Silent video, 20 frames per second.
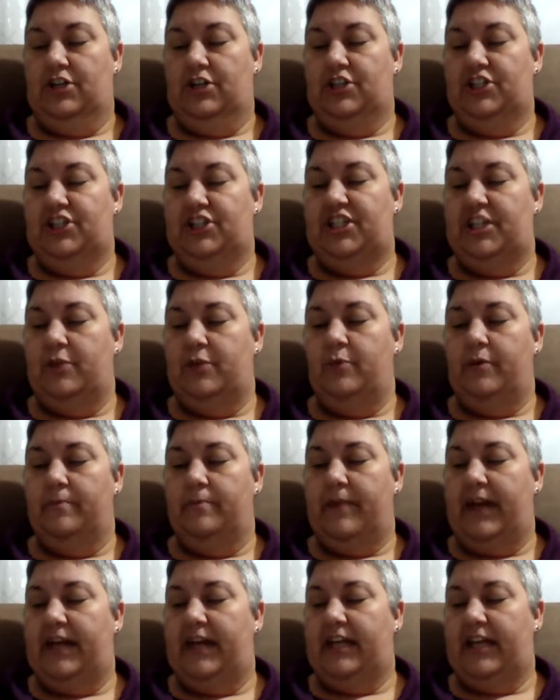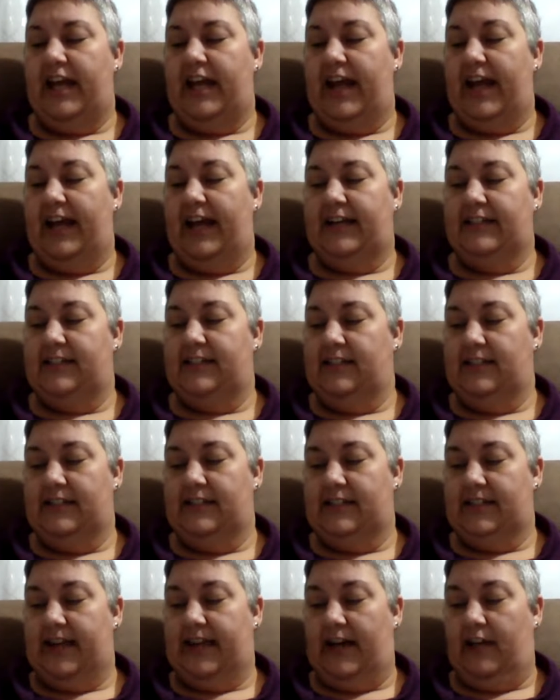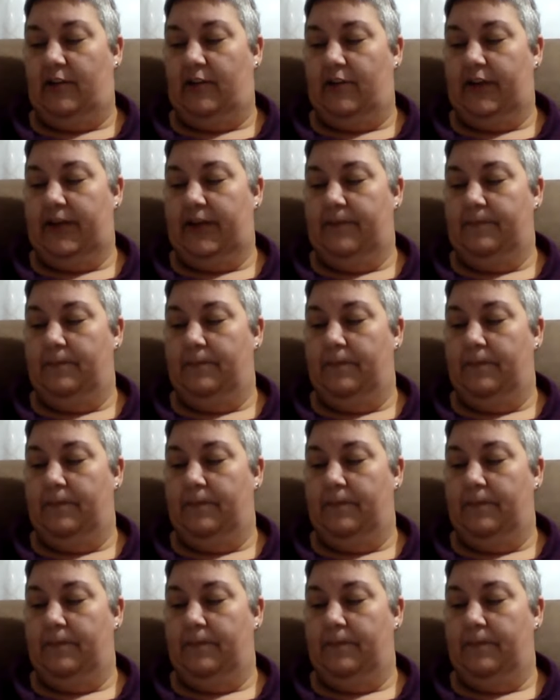She would make an excellent salary,